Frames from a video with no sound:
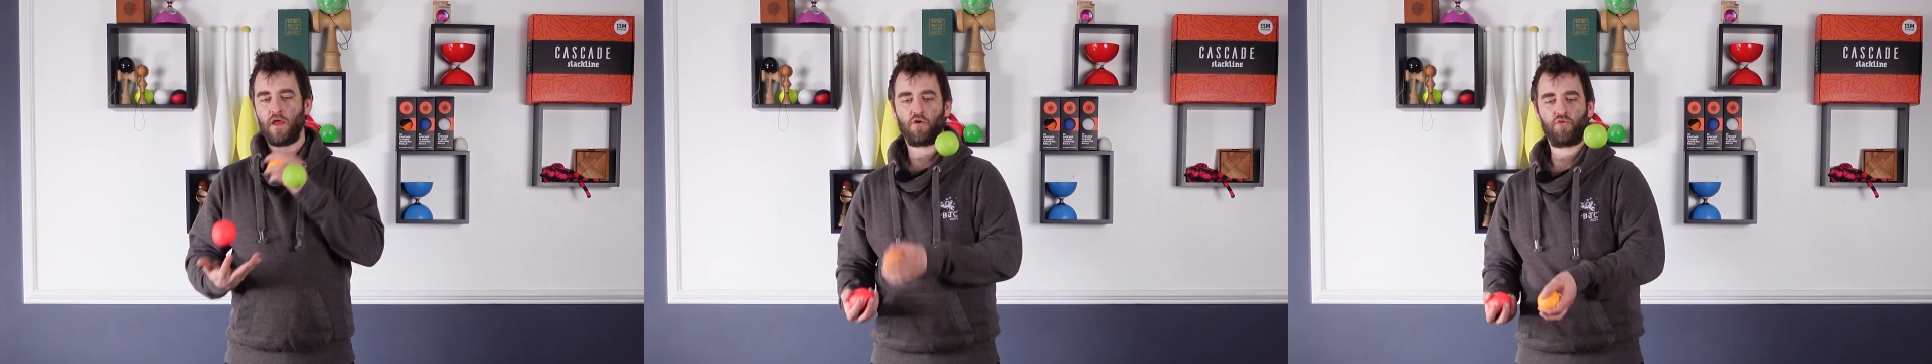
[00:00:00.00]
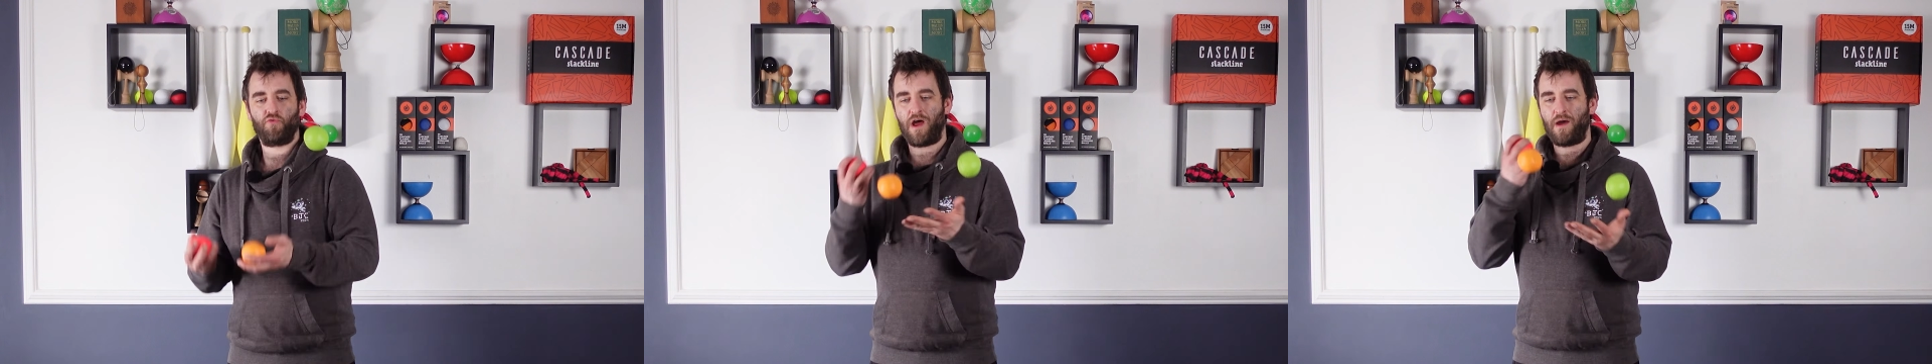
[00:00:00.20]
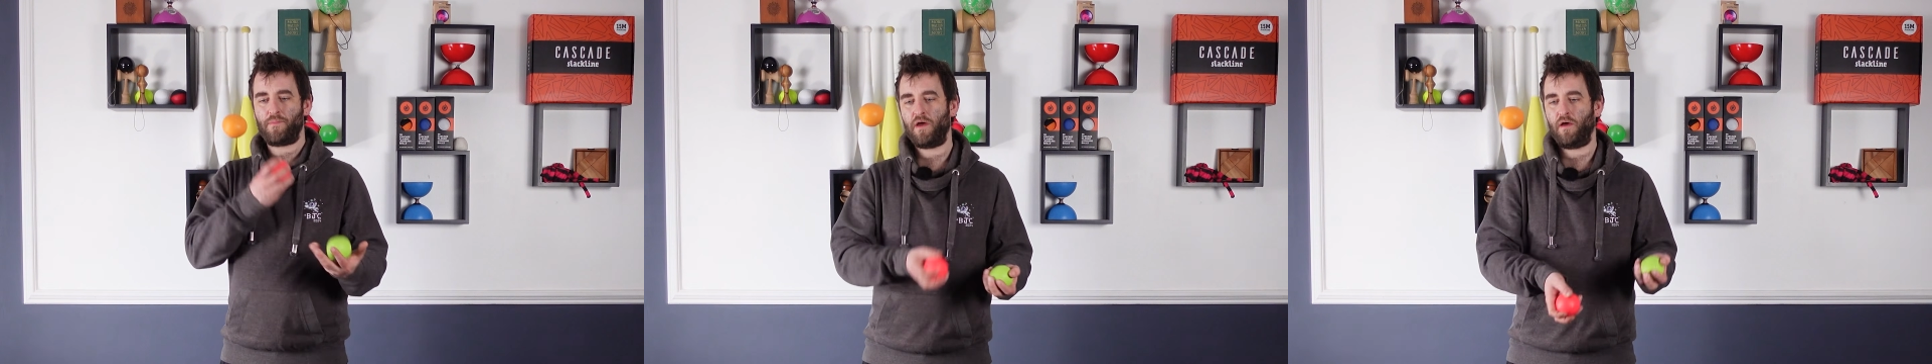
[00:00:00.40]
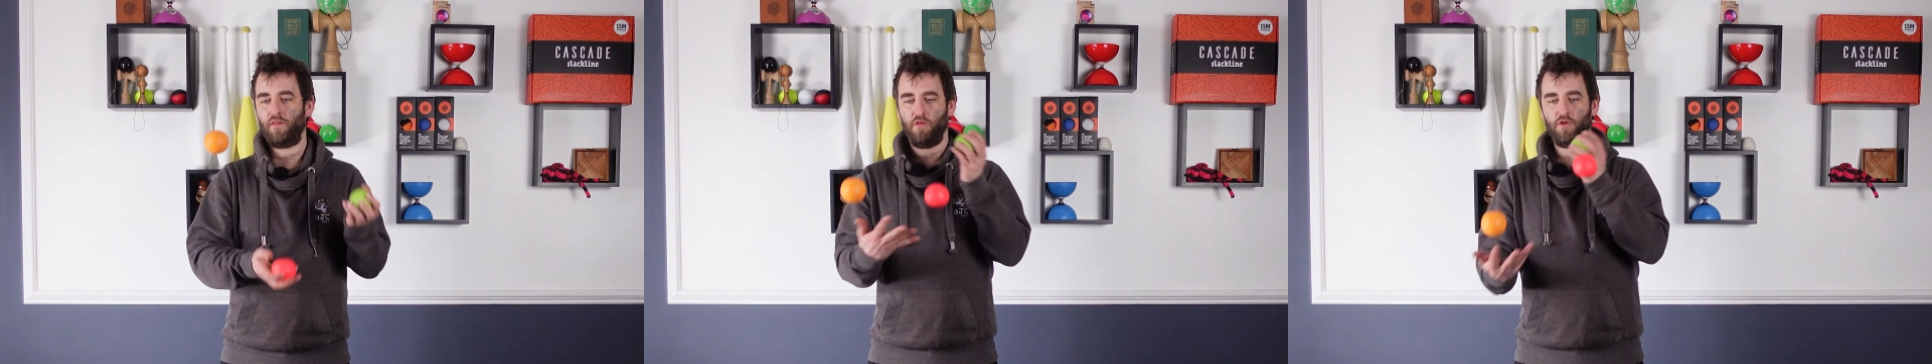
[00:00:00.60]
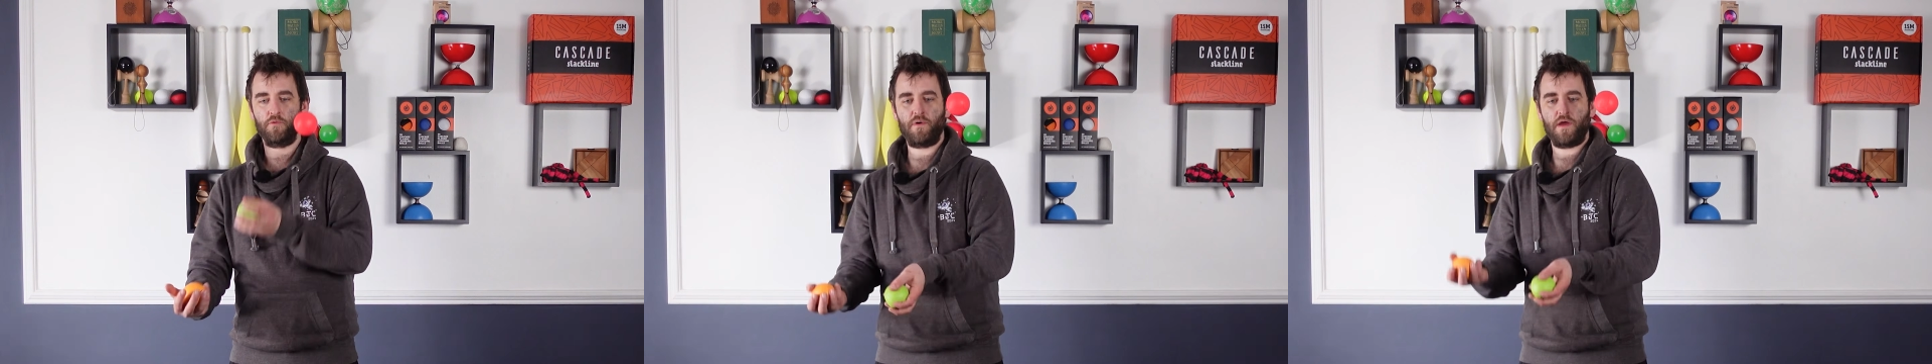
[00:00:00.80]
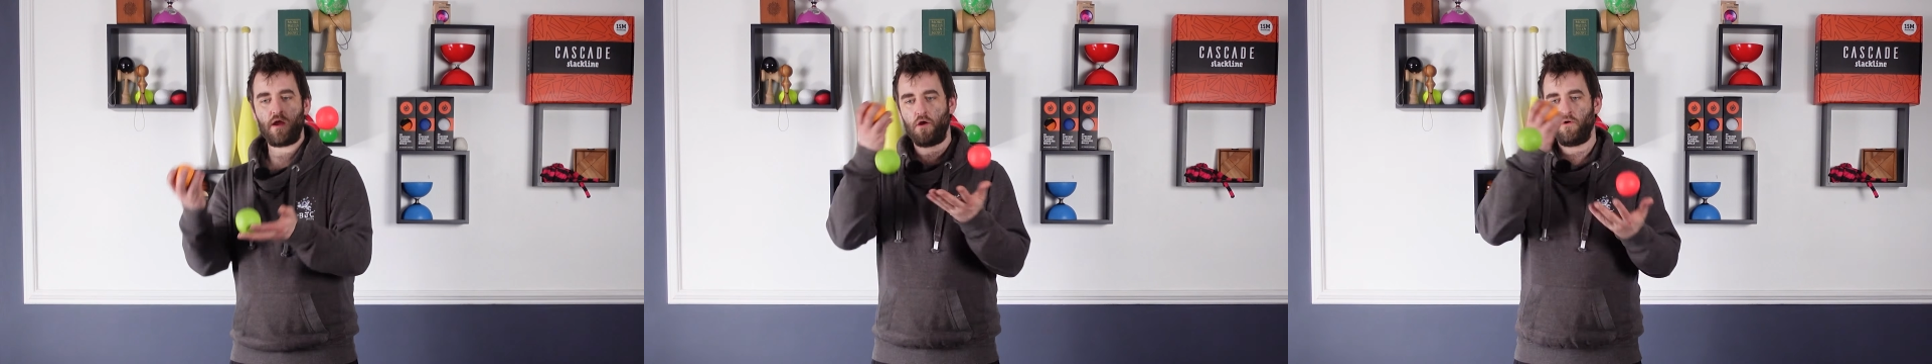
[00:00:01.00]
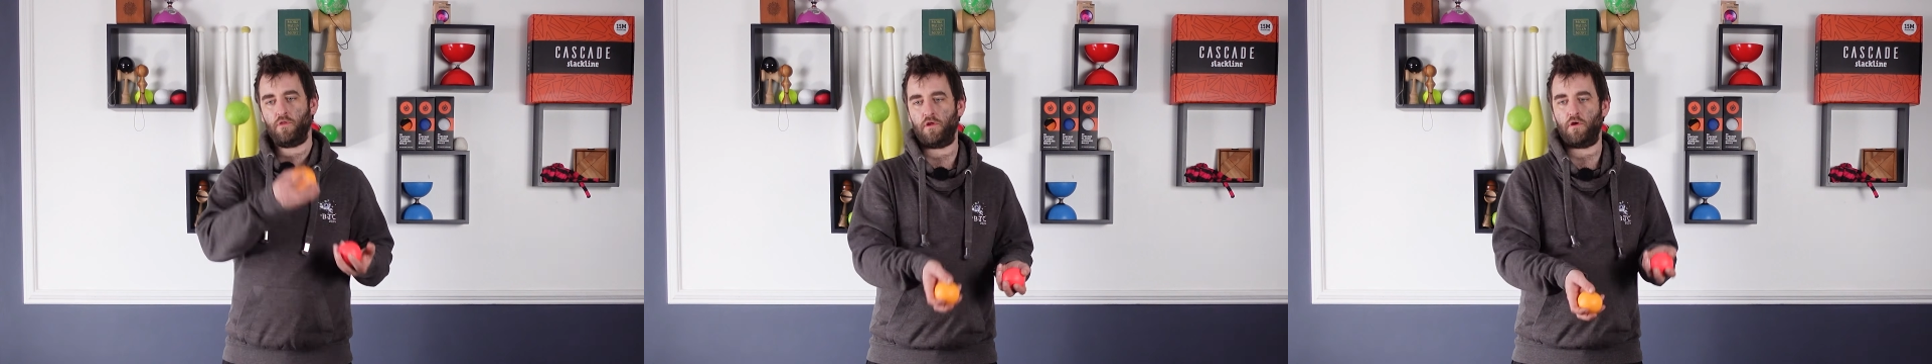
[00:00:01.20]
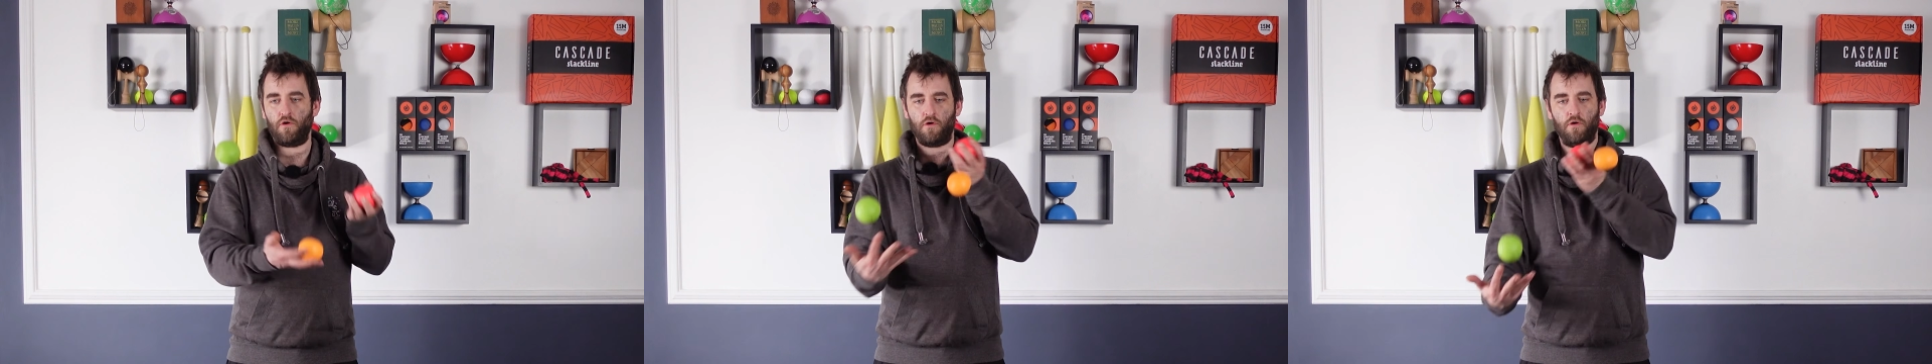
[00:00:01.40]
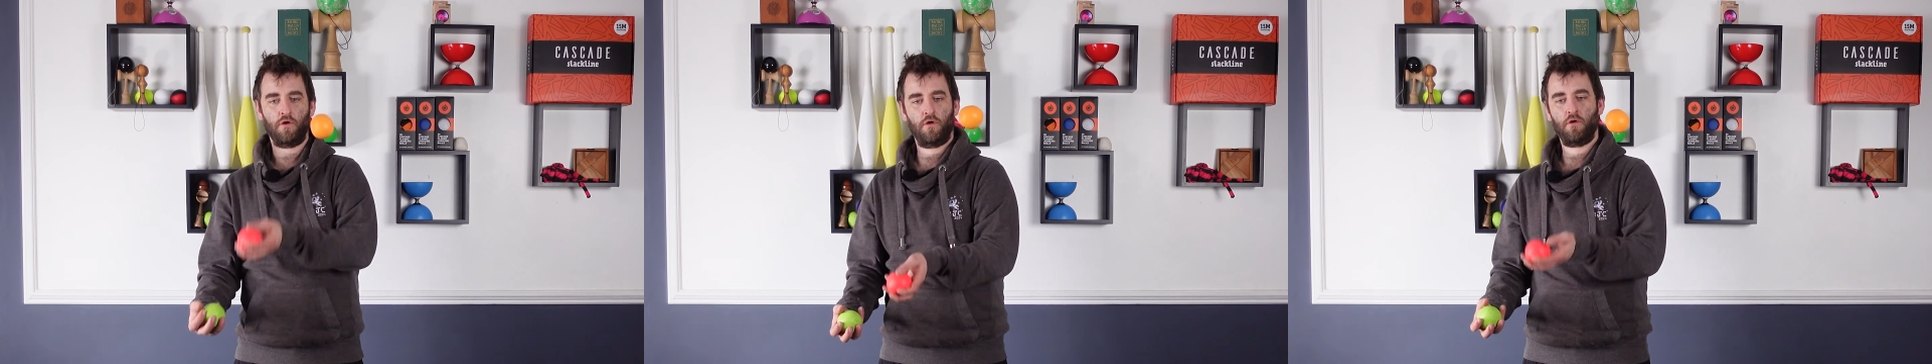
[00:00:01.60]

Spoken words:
grab it a little bit earlier.